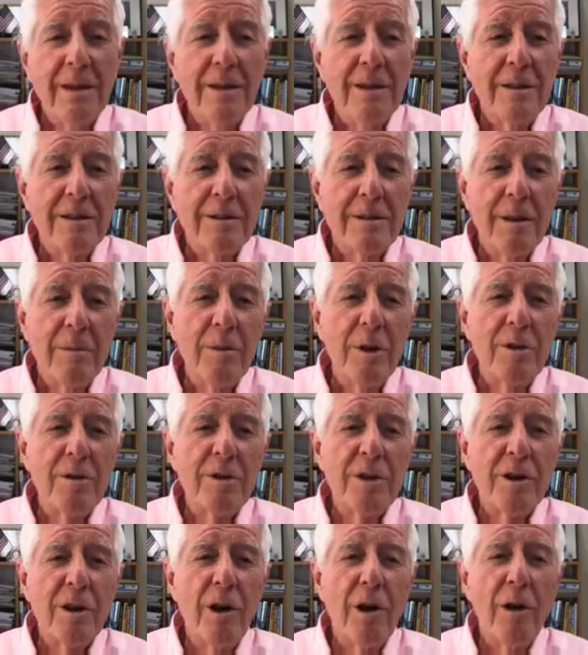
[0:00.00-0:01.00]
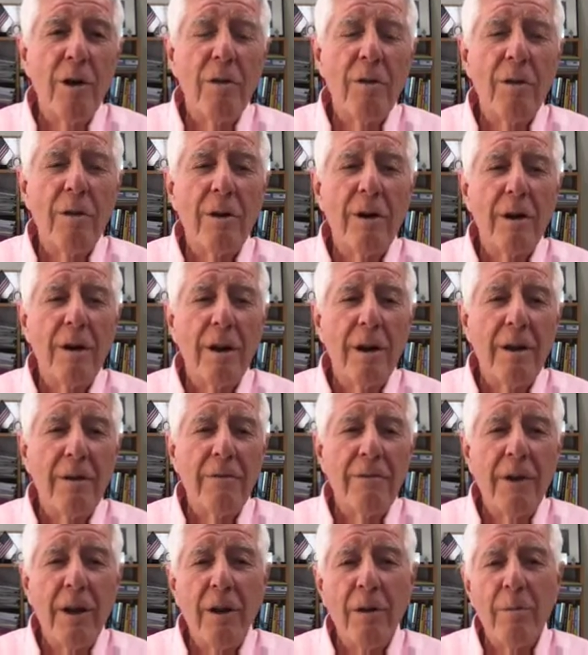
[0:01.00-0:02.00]
Some years ago, a
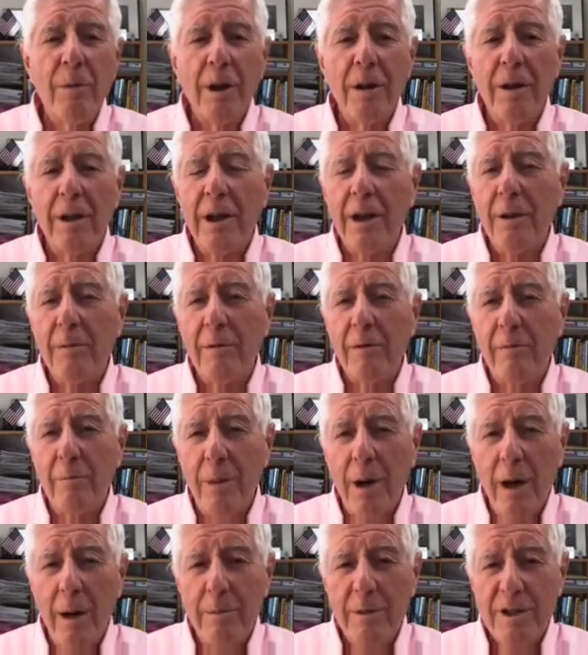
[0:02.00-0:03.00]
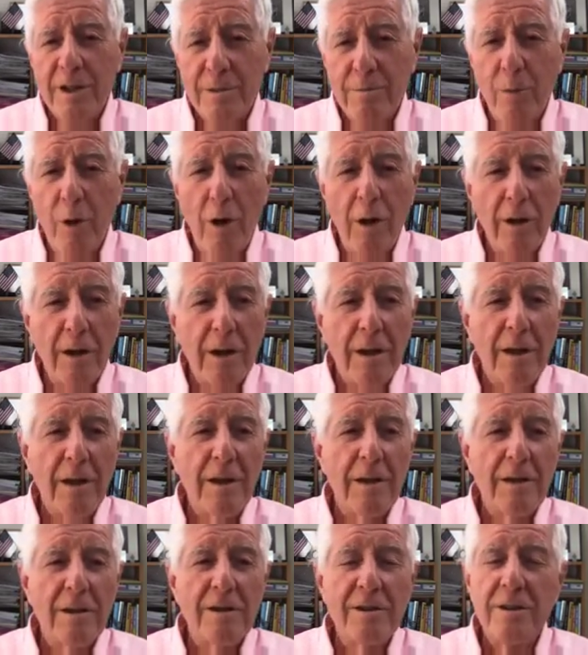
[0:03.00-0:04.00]
fellow by the name of Bob Smalley
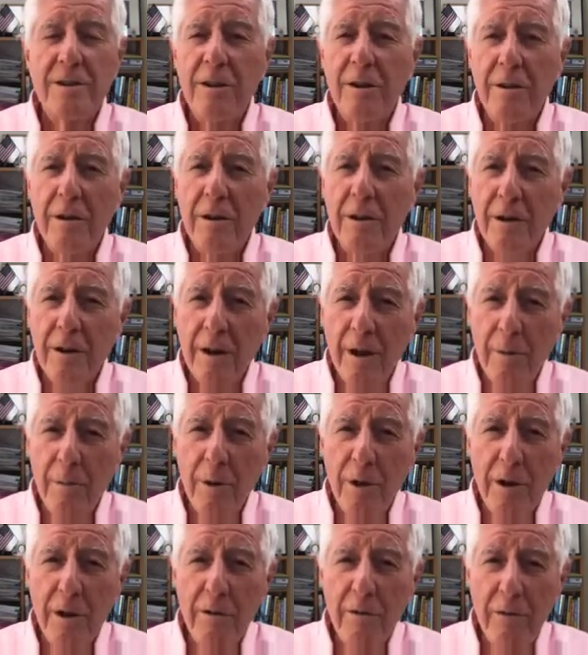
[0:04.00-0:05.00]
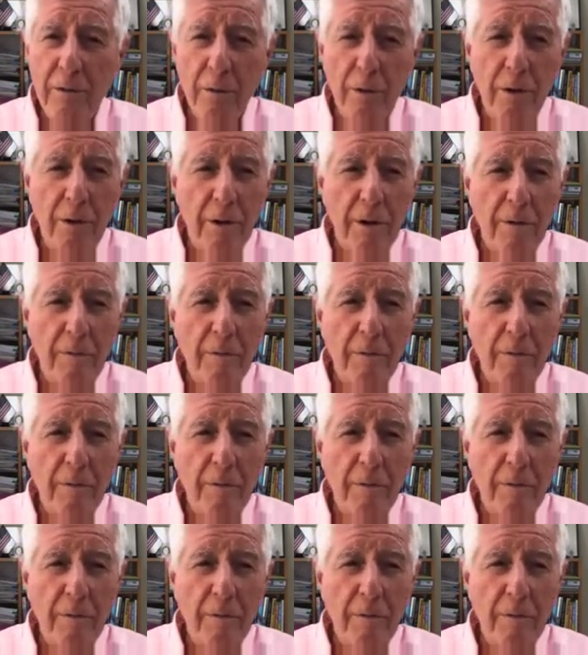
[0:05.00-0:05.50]
started a company in Florida